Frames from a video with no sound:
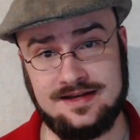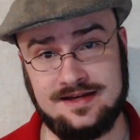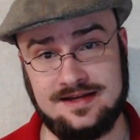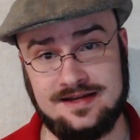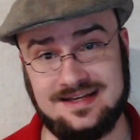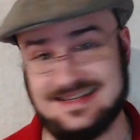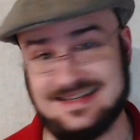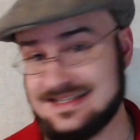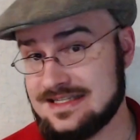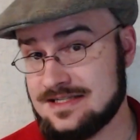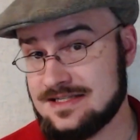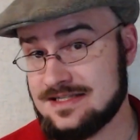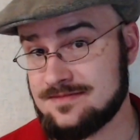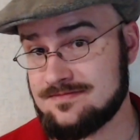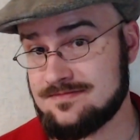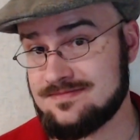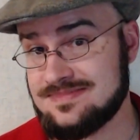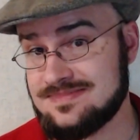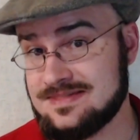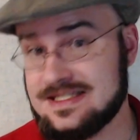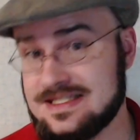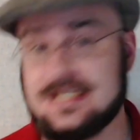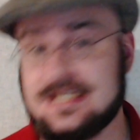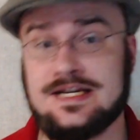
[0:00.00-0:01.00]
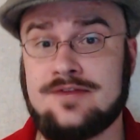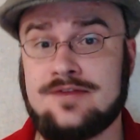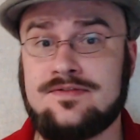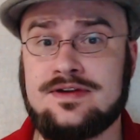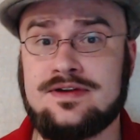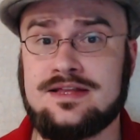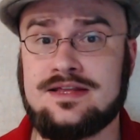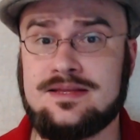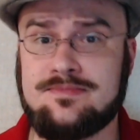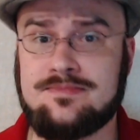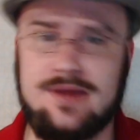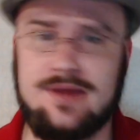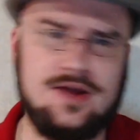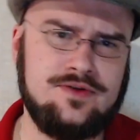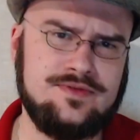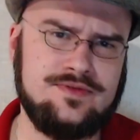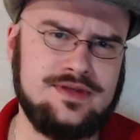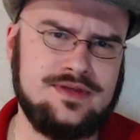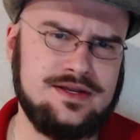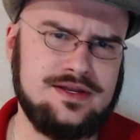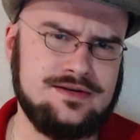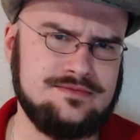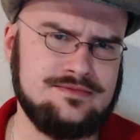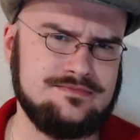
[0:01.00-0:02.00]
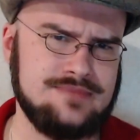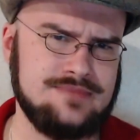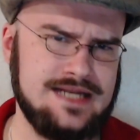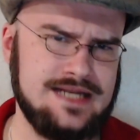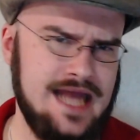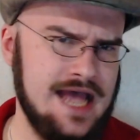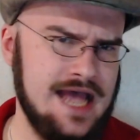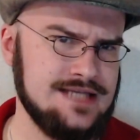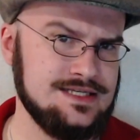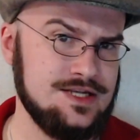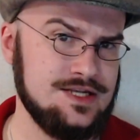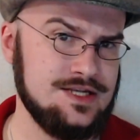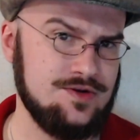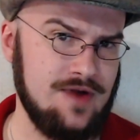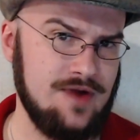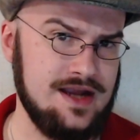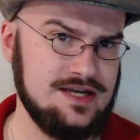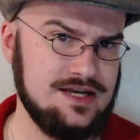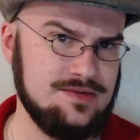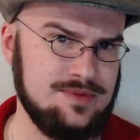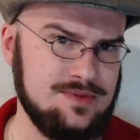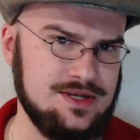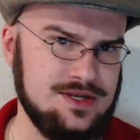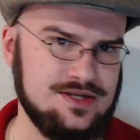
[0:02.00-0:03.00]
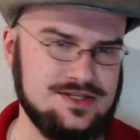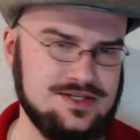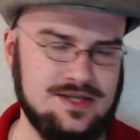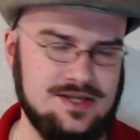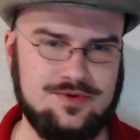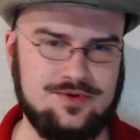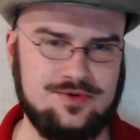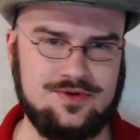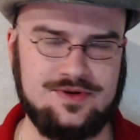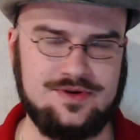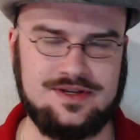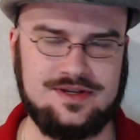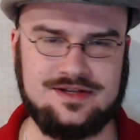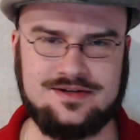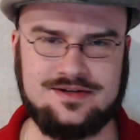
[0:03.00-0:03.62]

is significantly better than it has any right to be to some degree.